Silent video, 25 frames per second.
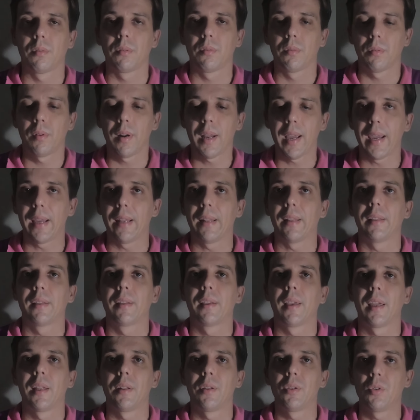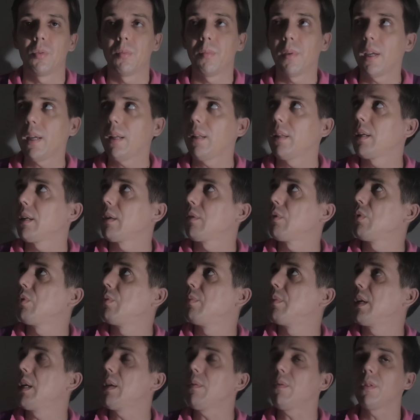Right, and to make the
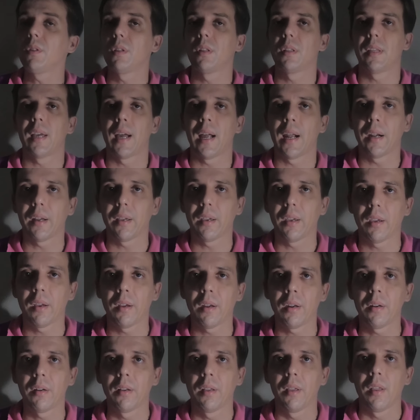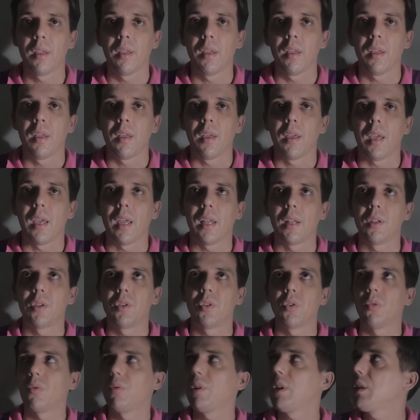room even darker and
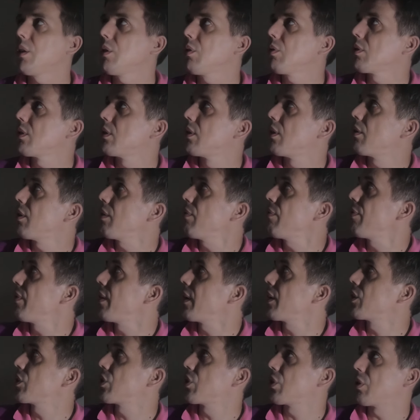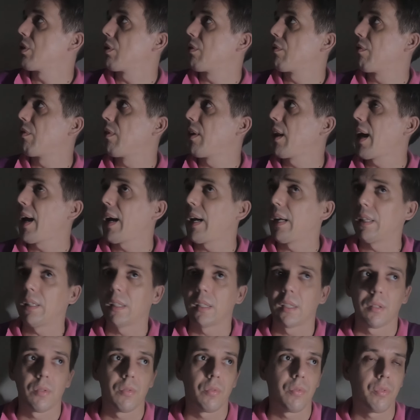to reduce the reflection of light,
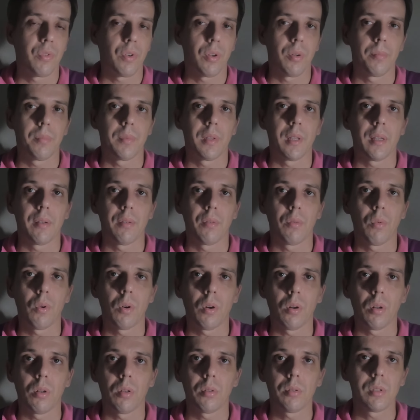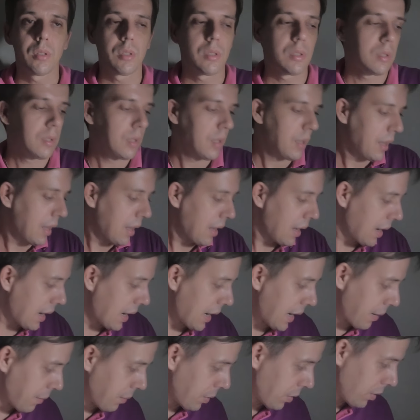from the walls,
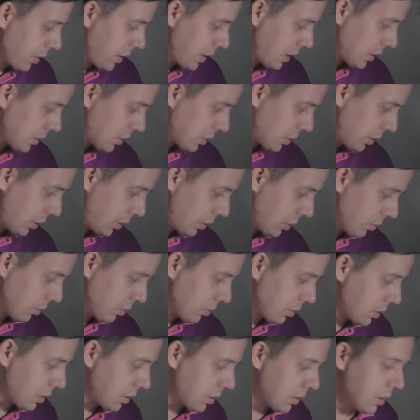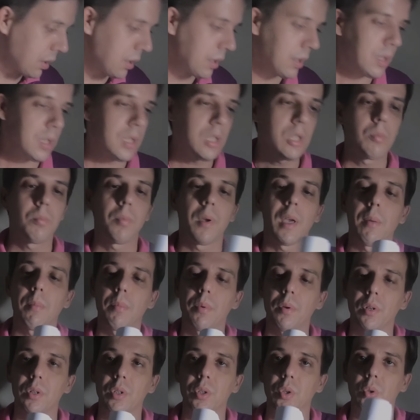I'm going to use this
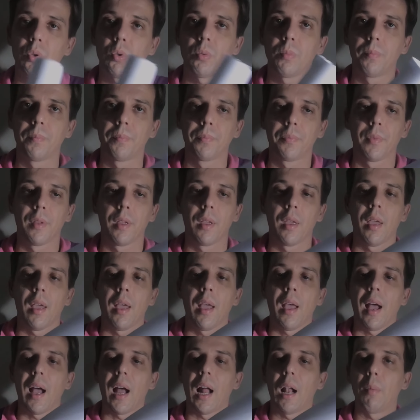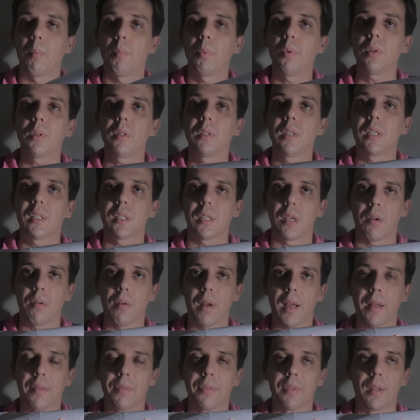paper tube. I'll put this
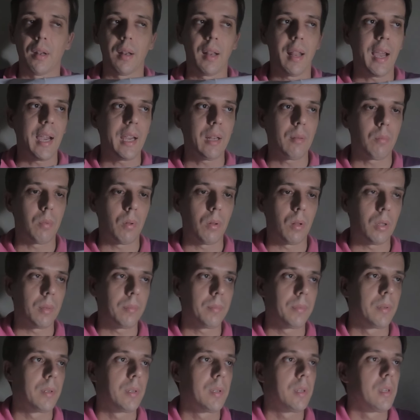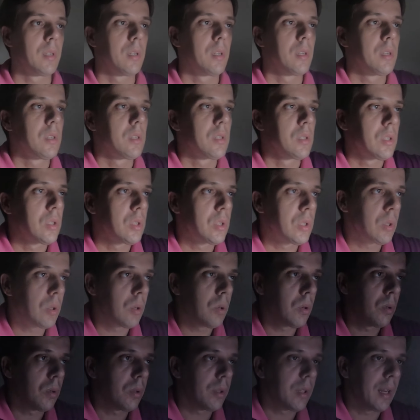around the light bulb
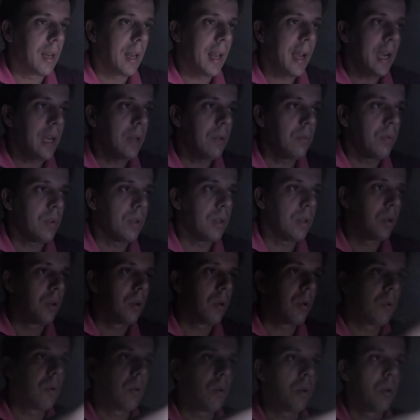so the light will go